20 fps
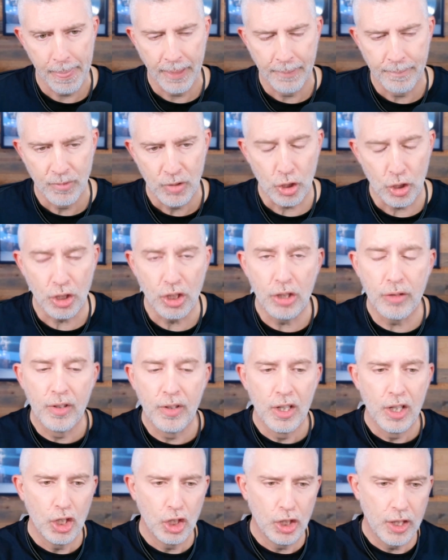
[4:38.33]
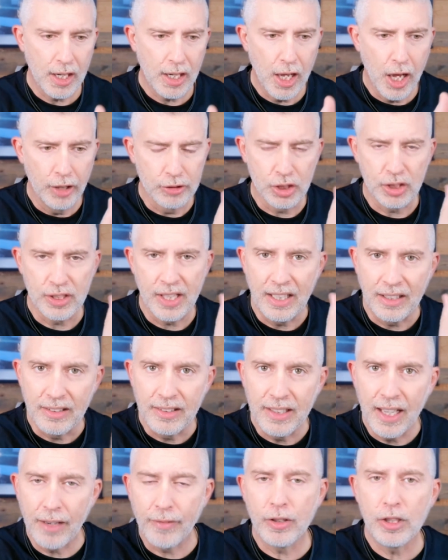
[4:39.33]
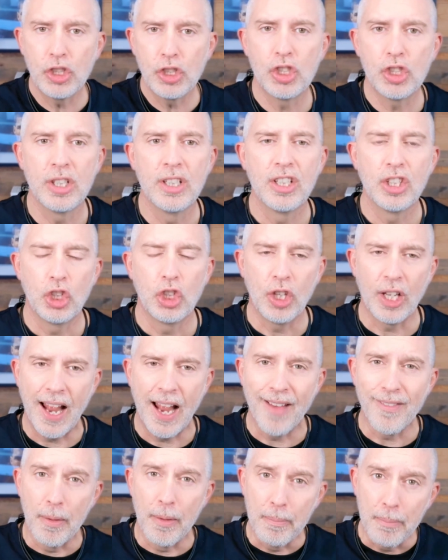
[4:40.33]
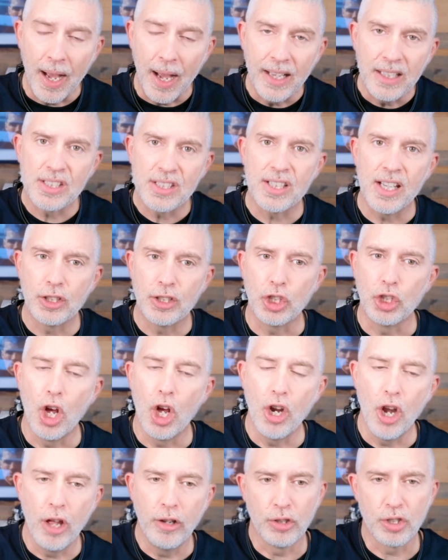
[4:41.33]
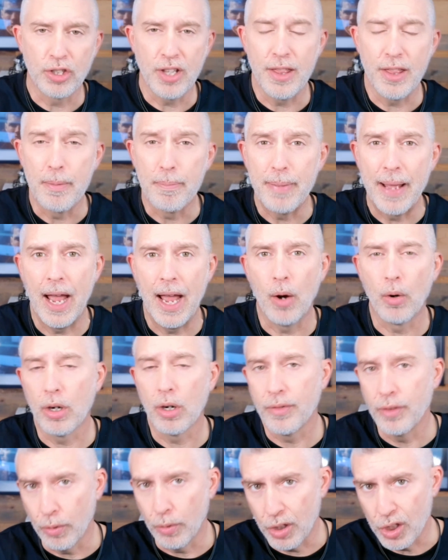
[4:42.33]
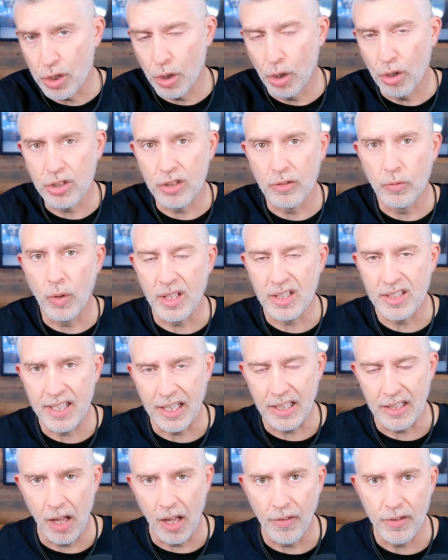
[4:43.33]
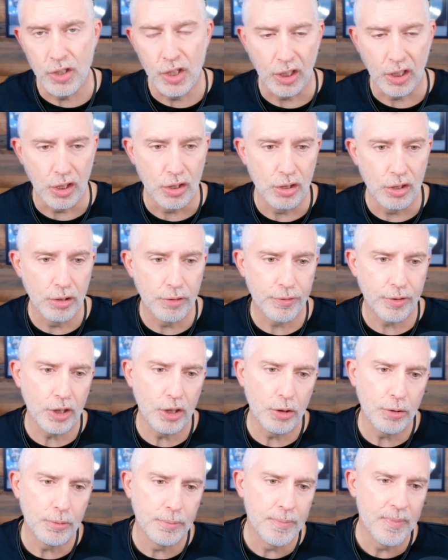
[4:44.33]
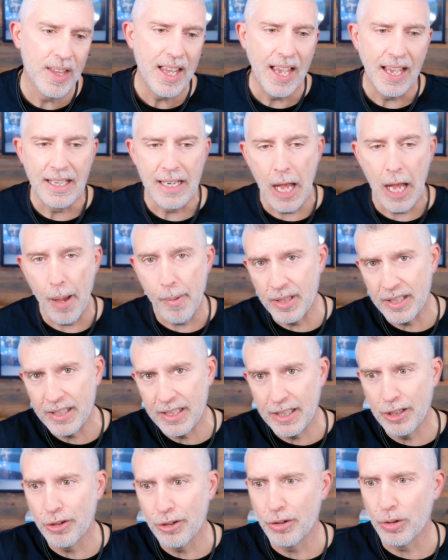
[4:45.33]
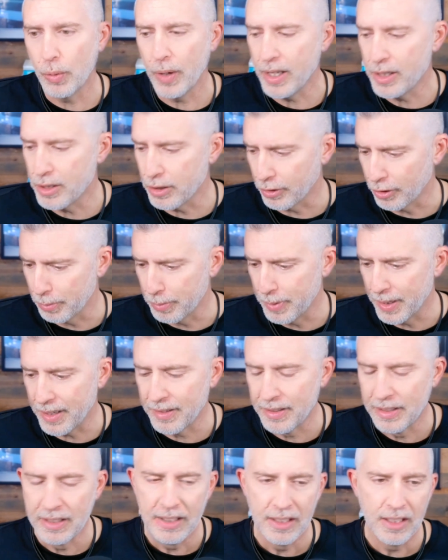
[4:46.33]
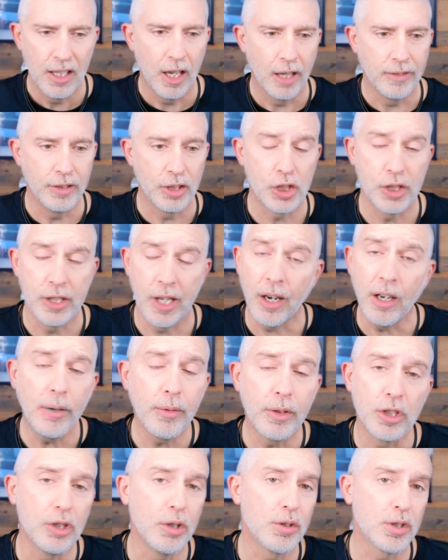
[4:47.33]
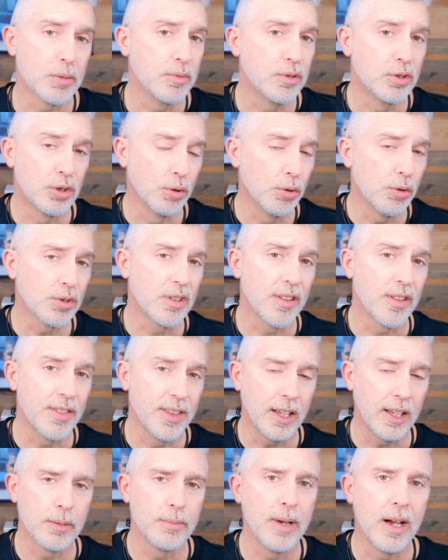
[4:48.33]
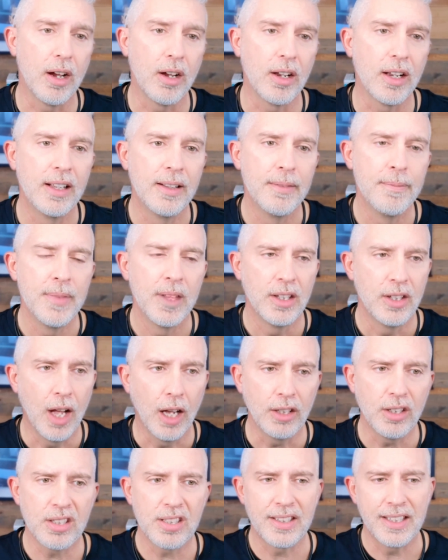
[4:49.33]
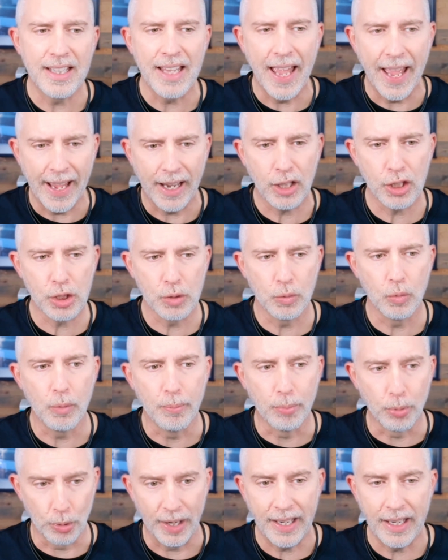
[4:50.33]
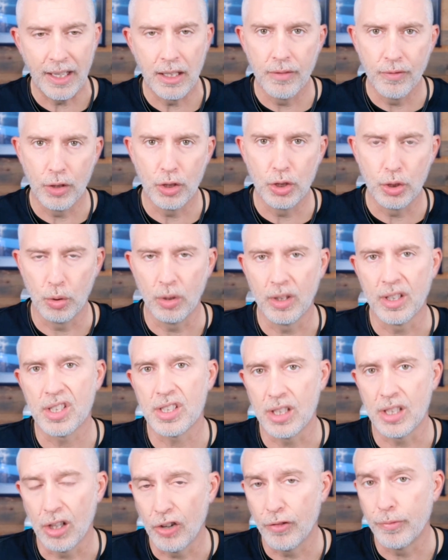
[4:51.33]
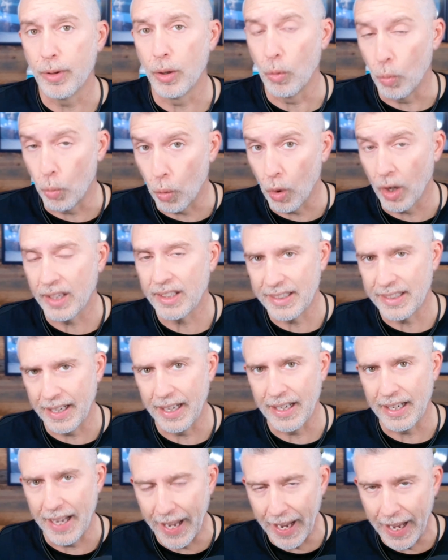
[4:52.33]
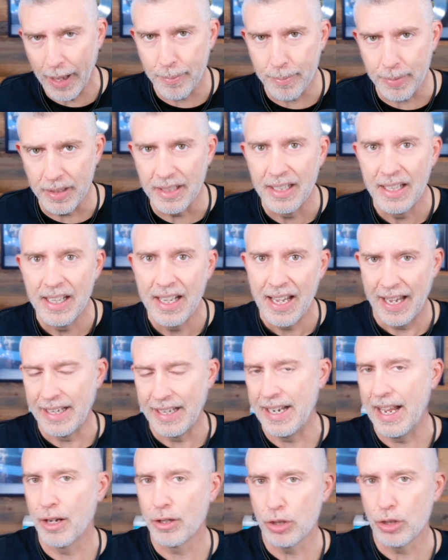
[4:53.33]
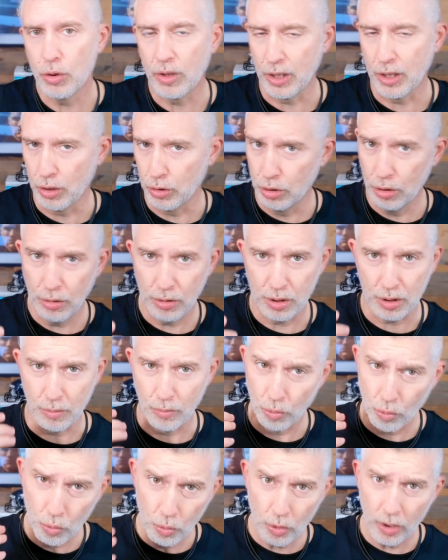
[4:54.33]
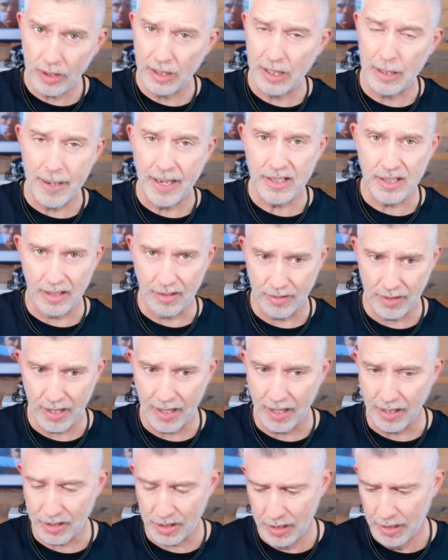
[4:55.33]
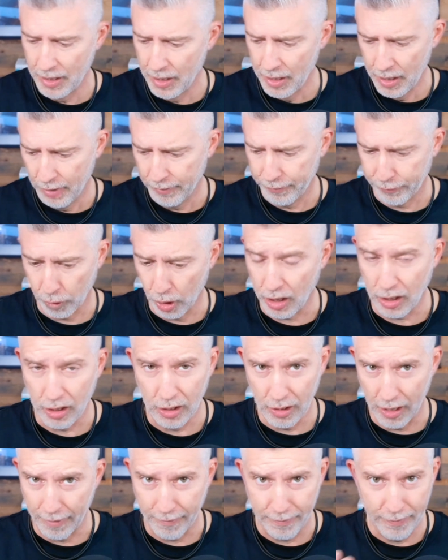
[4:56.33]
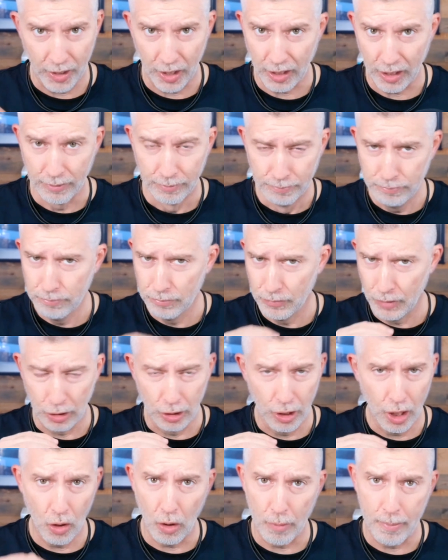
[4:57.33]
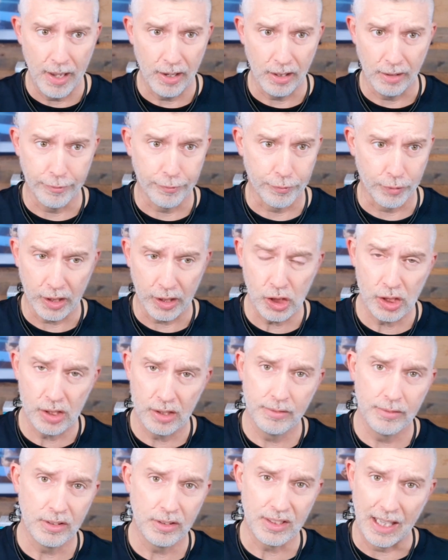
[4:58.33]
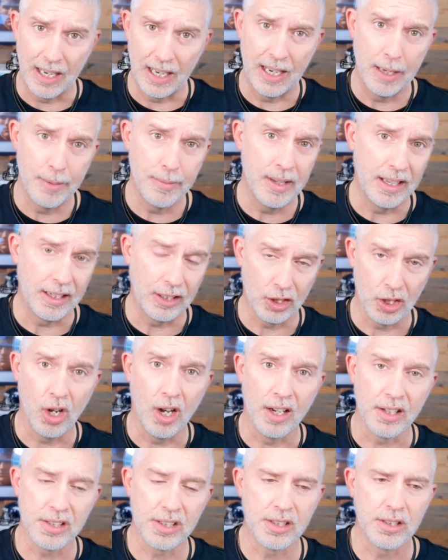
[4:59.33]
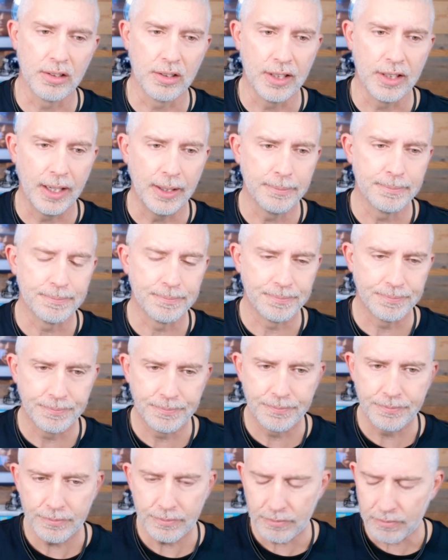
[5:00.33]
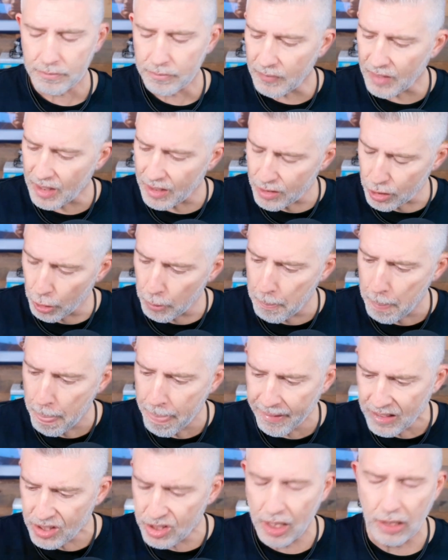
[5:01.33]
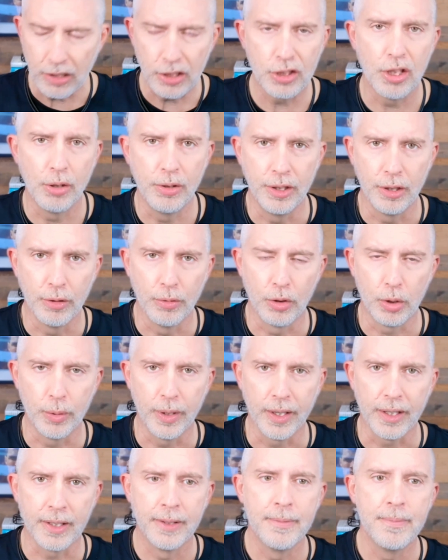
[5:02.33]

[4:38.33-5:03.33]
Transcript: So you've got to understand leverage. You got to have a mindset to understand the power of the results of what technology can do for you. And now I'm going to get into the weeds a little bit of just sharing with you some tools to think about, not just the actual brand of the tool itself, but what can happen and how you can do some really amazing things for a very low amount of friction, time, and cost, okay? So set the tone here real quick.